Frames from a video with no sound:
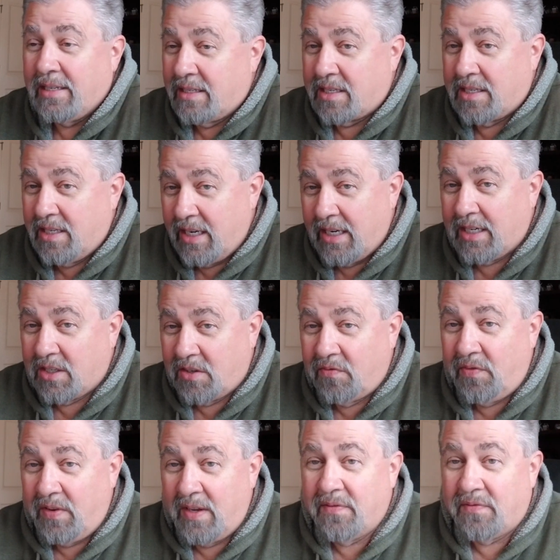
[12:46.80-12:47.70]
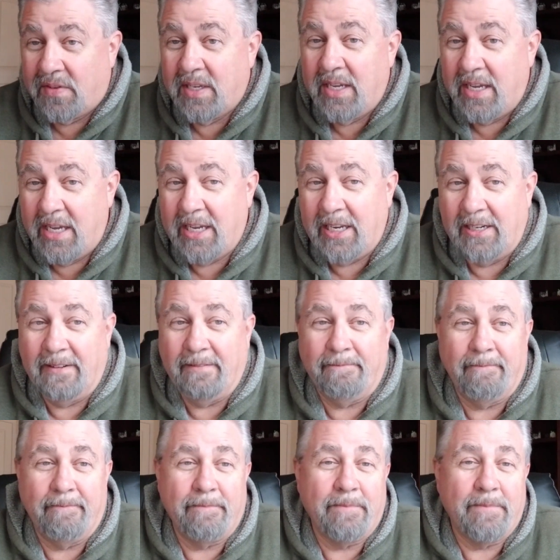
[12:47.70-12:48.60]

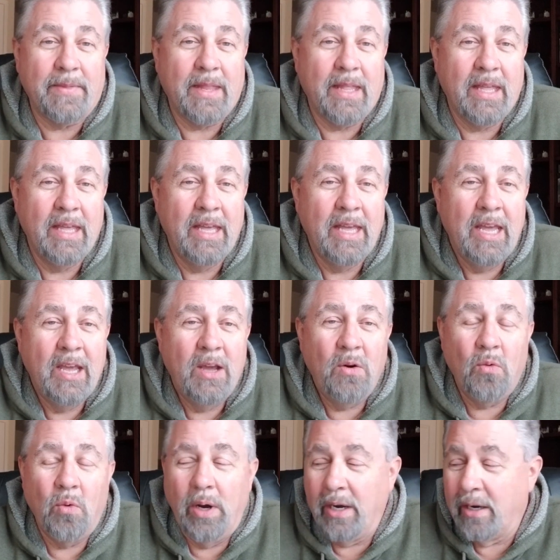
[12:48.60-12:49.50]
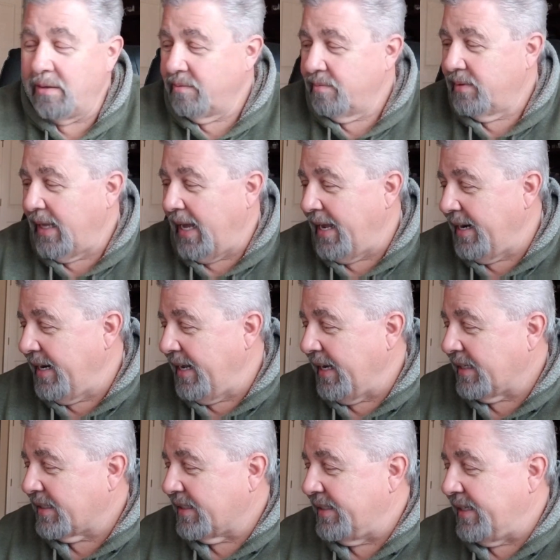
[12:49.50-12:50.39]
6:15. Well, that
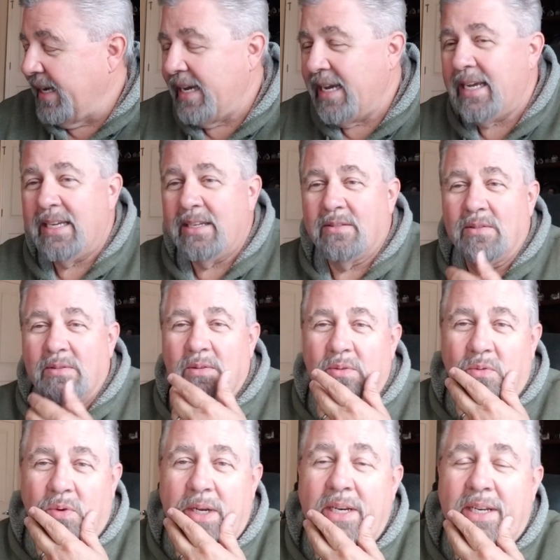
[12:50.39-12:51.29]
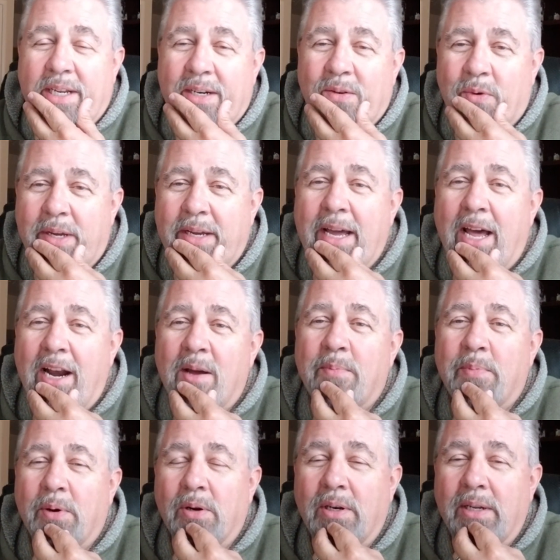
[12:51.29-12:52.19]
next day we got
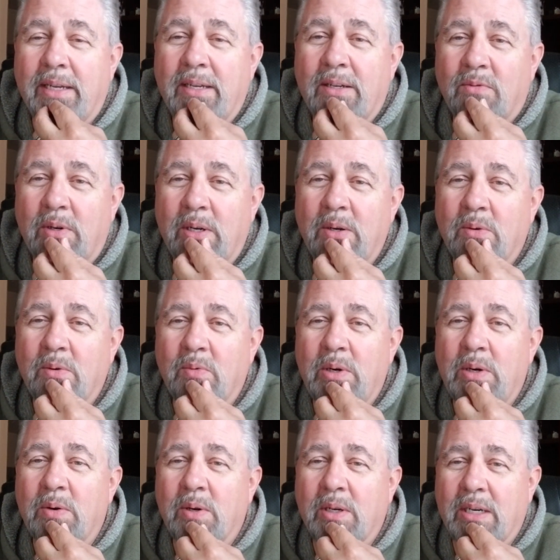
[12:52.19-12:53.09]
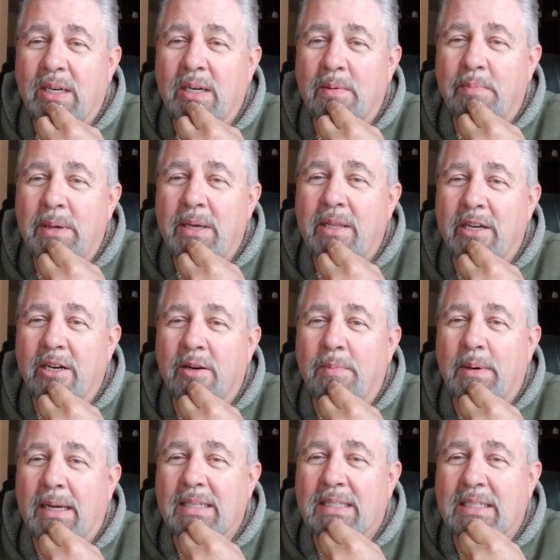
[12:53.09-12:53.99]
up early. We were going to be there
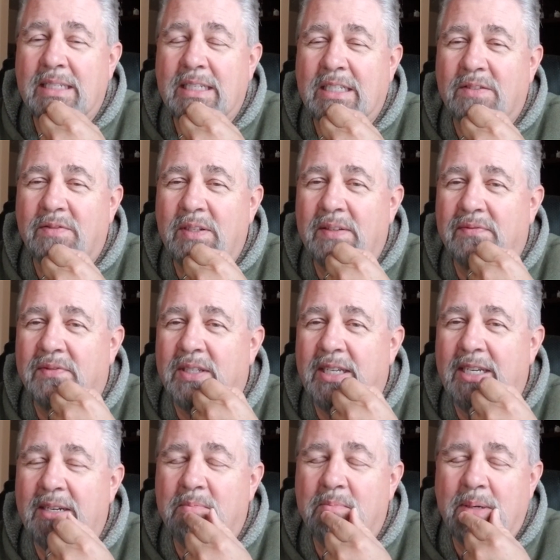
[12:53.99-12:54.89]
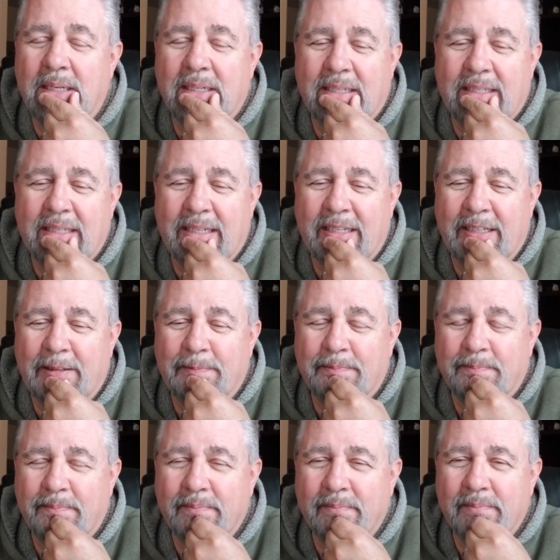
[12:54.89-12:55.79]
about 6:15, but
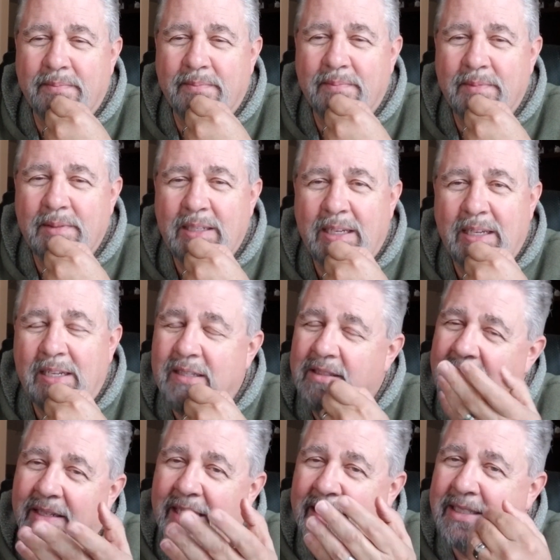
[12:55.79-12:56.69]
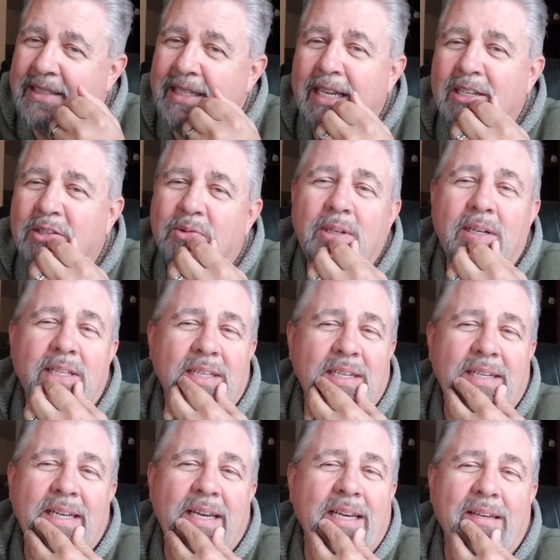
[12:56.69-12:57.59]
next day is really the
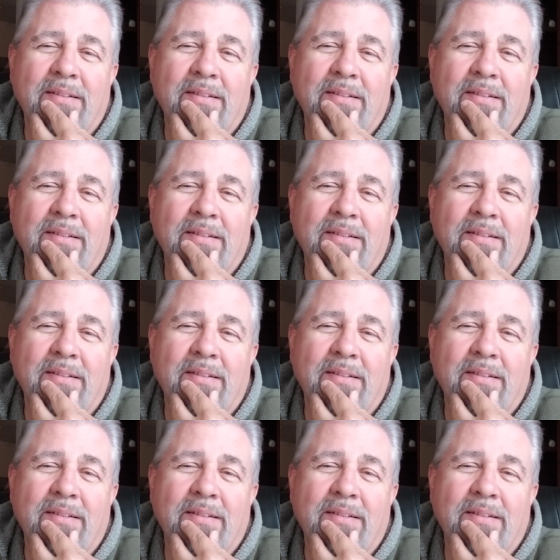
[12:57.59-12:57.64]
day